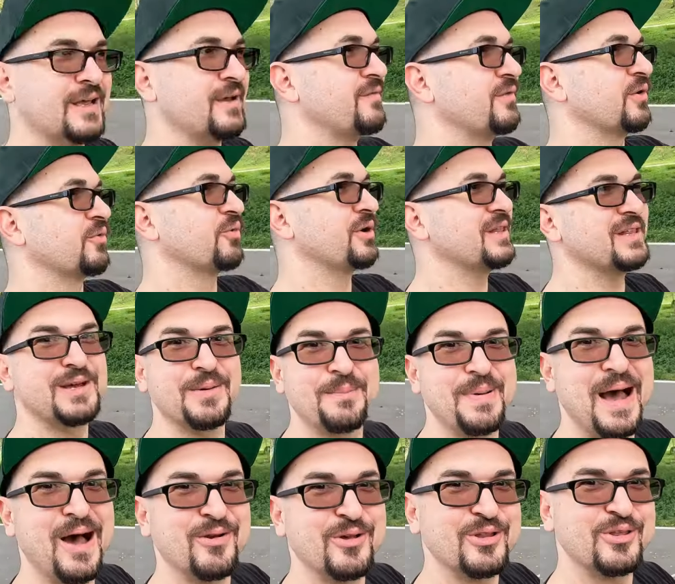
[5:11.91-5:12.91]
If you're really
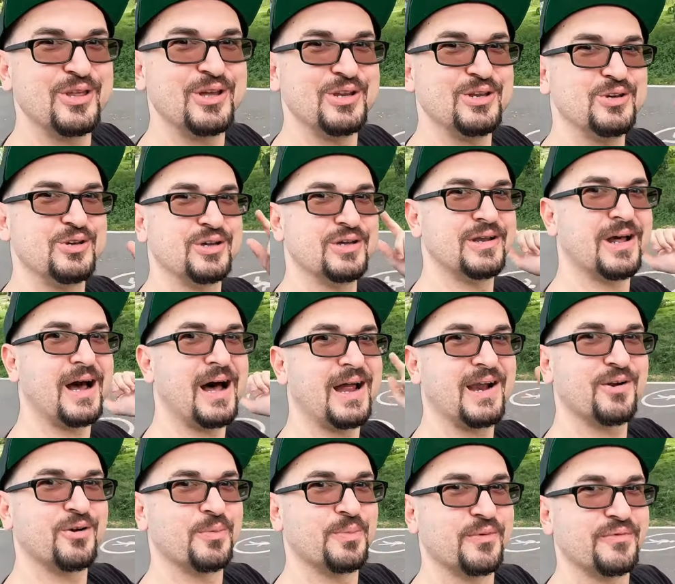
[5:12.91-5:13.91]
about it, then you could
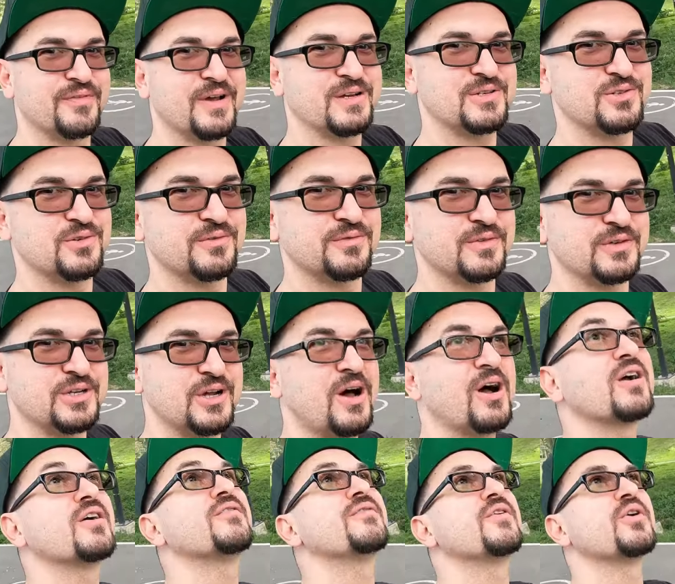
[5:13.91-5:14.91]
hire a professional
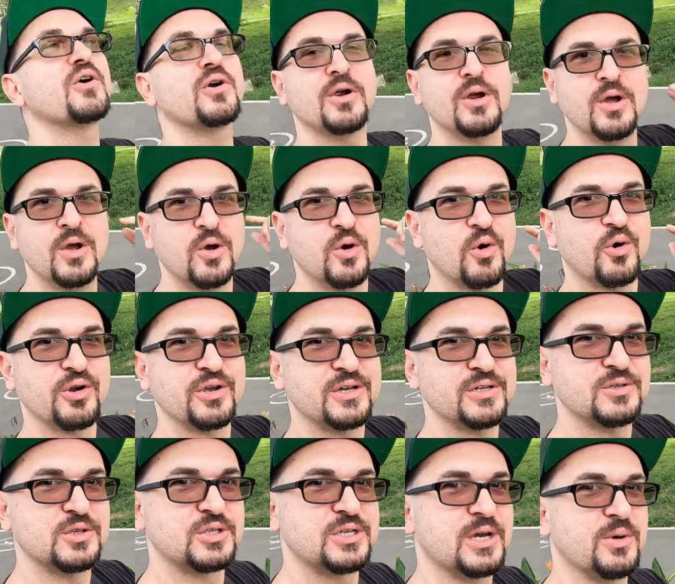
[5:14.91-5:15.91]
photographer, or you
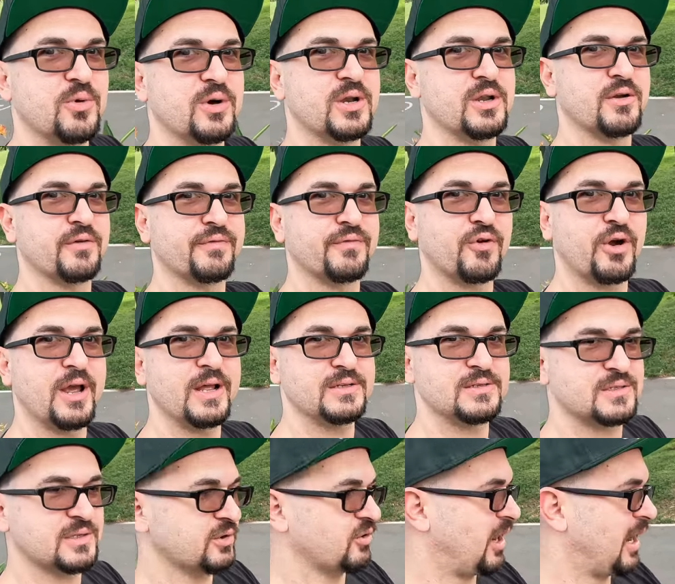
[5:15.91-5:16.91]
could just get one of your
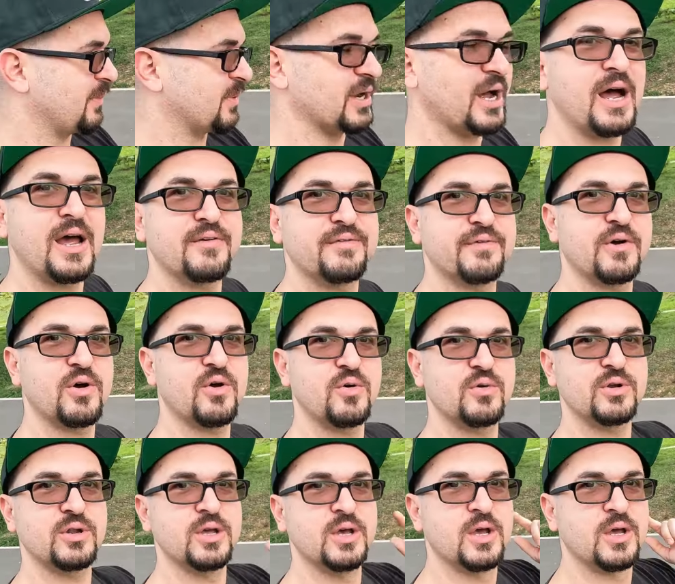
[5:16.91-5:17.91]
friends to grab an
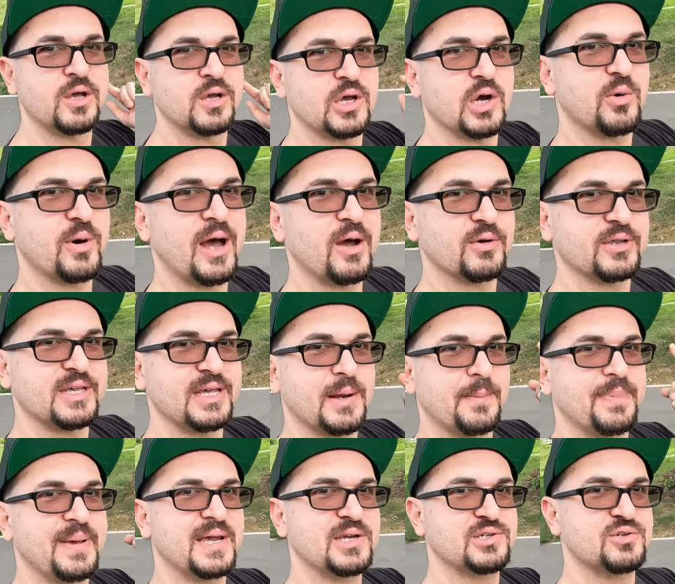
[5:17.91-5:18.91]
iPhone, go out, get a
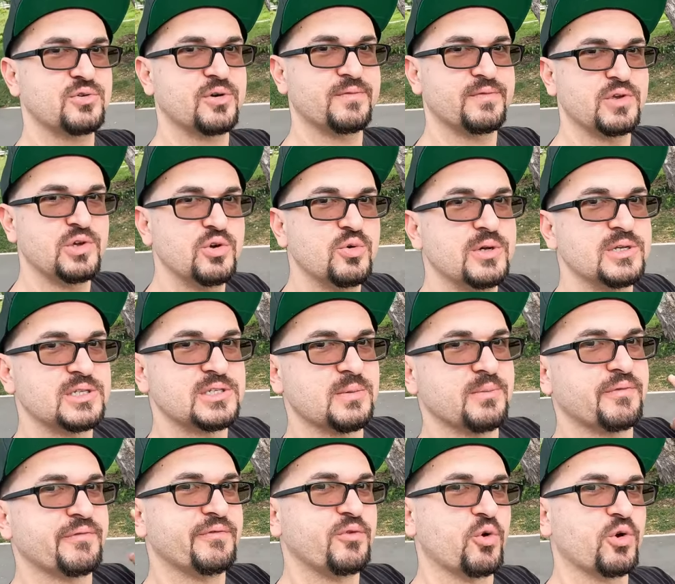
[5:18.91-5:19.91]
picture of you in
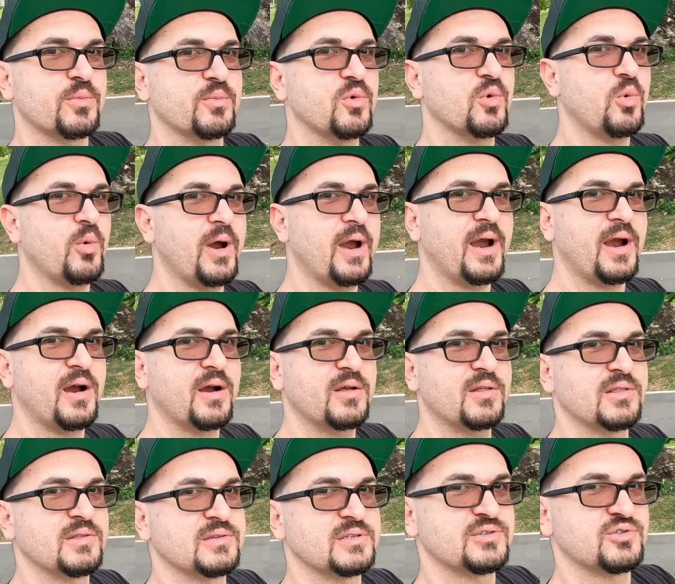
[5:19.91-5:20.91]
some formal wear,
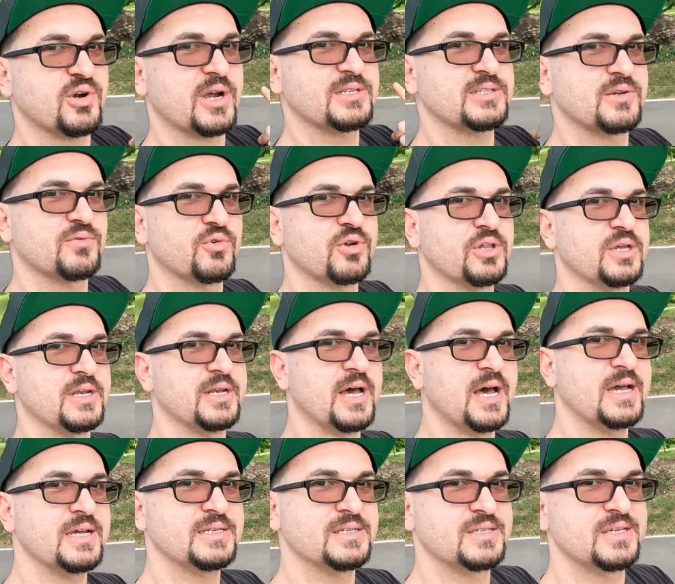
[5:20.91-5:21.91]
dressing really
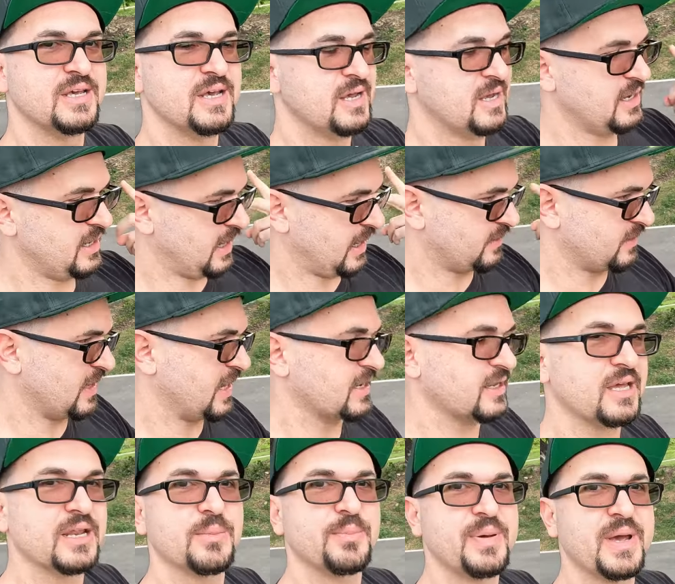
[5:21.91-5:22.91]
nice, and then
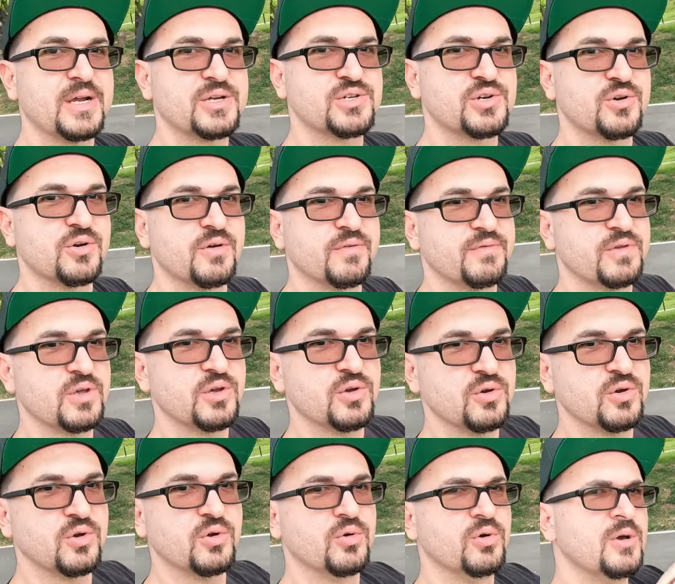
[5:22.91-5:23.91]
get a picture of
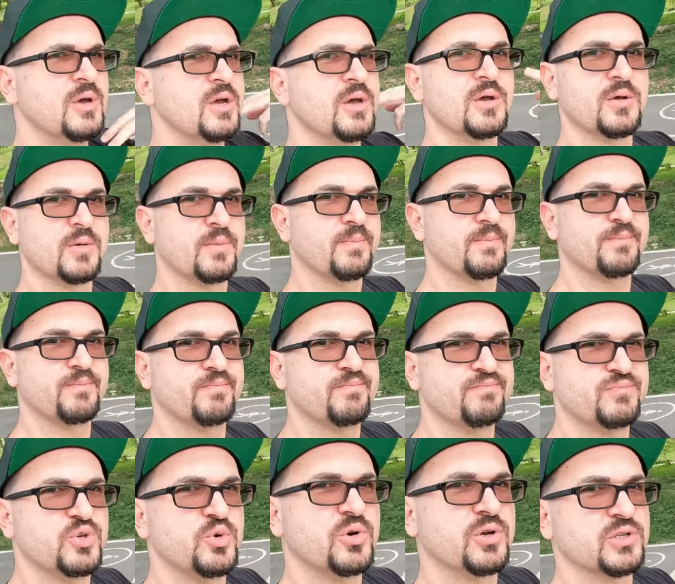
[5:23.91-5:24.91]
you
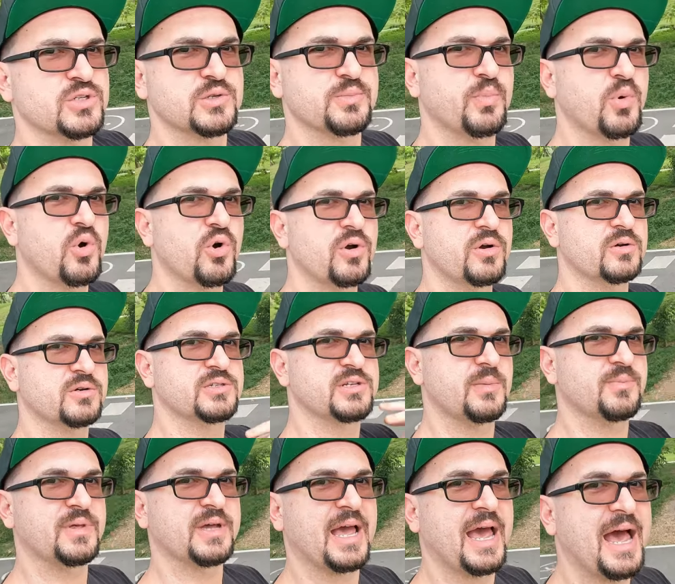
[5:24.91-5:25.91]
doing a sport or
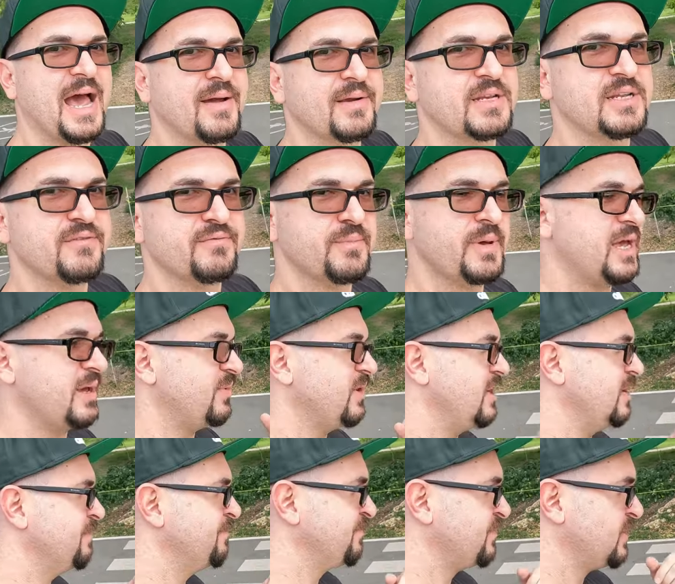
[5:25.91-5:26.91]
something active
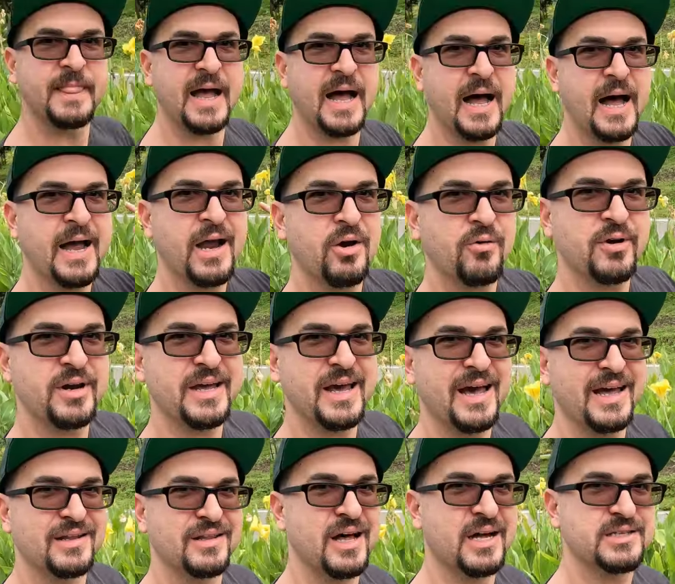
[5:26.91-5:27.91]
maybe. I already
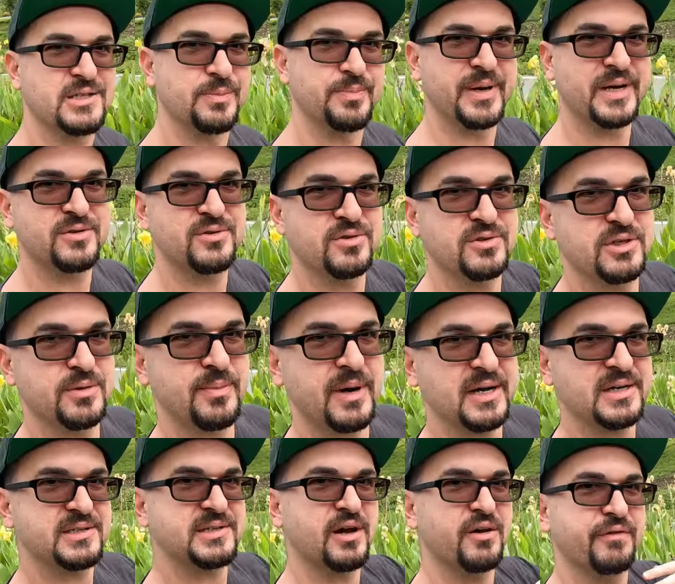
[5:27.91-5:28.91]
had lots of pictures of
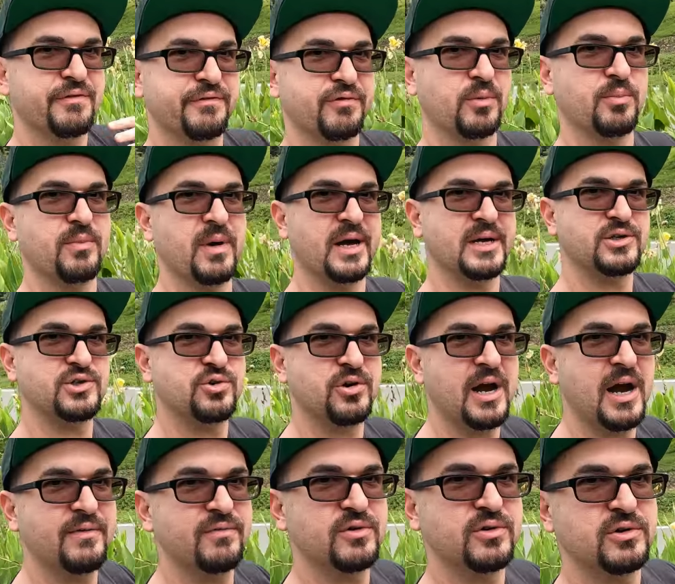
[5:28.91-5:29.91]
myself from my
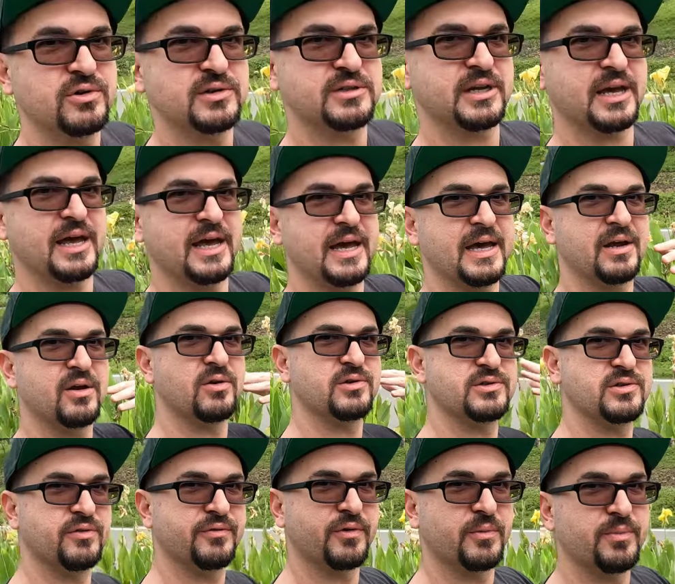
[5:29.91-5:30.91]
travels and
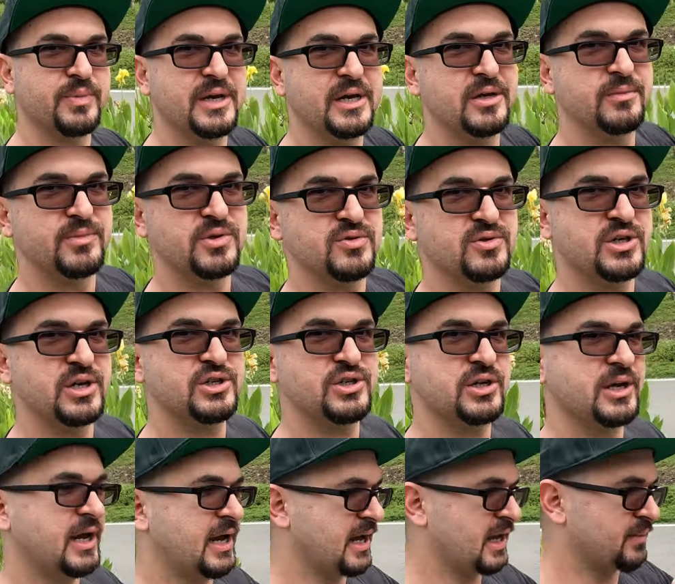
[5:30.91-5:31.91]
also from being a
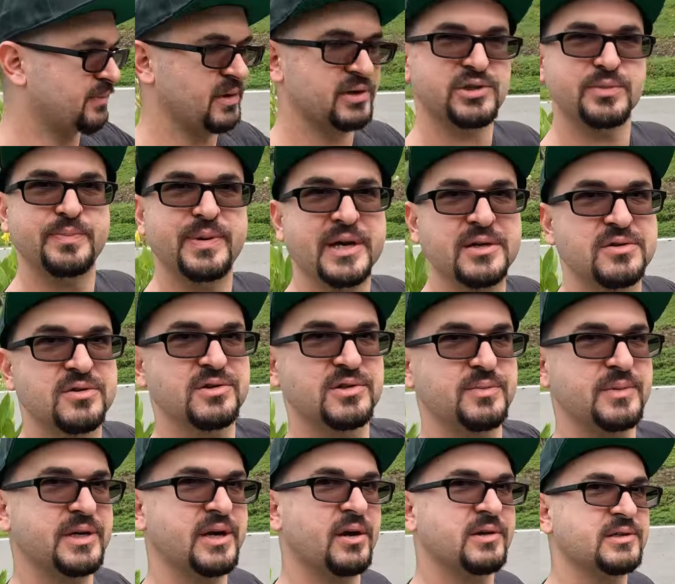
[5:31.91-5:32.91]
musician. I had a bunch of pictures of
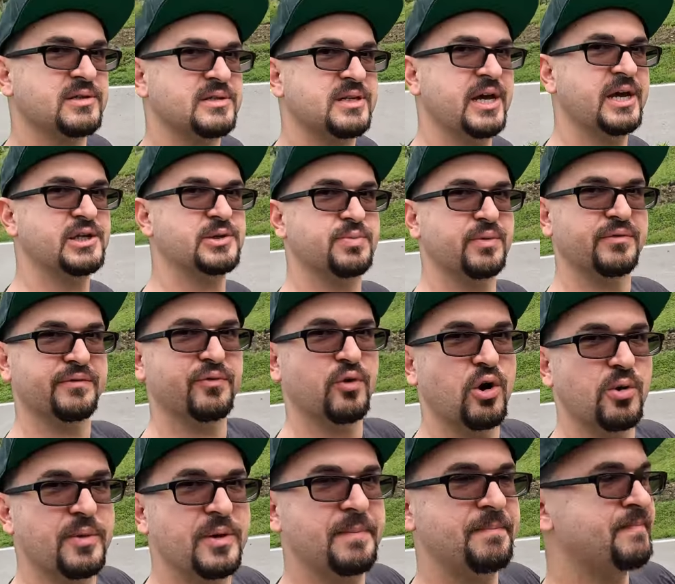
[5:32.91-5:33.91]
me on stage
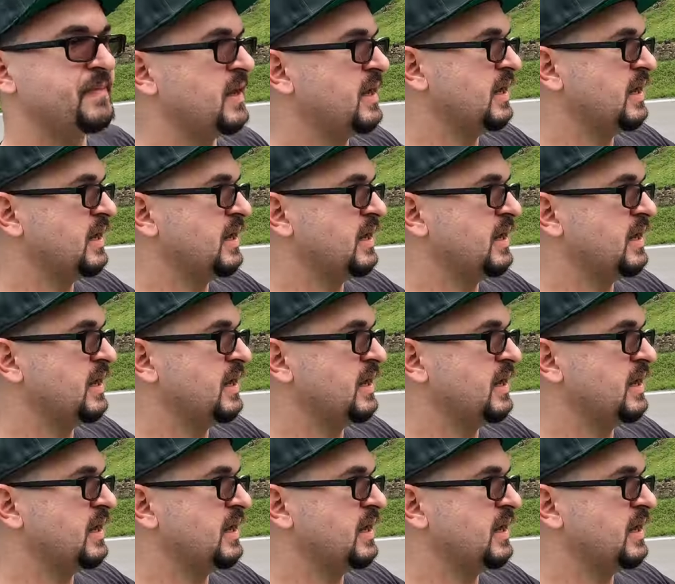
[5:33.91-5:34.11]
performing.